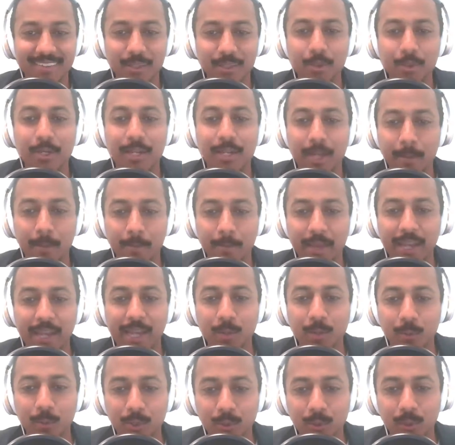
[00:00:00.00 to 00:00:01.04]
you could come back
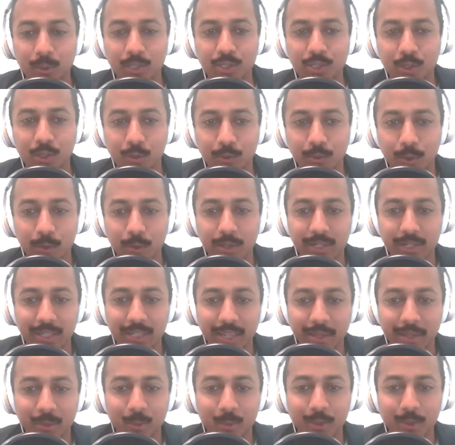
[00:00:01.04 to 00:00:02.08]
and we'll do a Joe Rogan
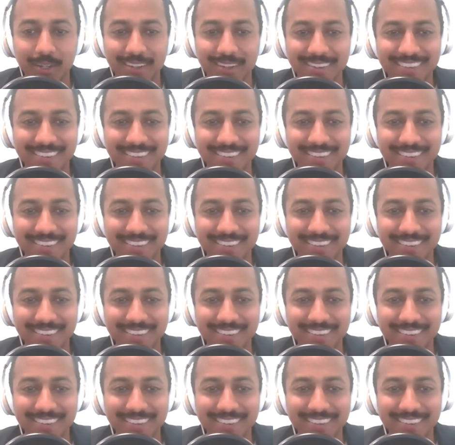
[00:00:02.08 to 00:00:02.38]
length one.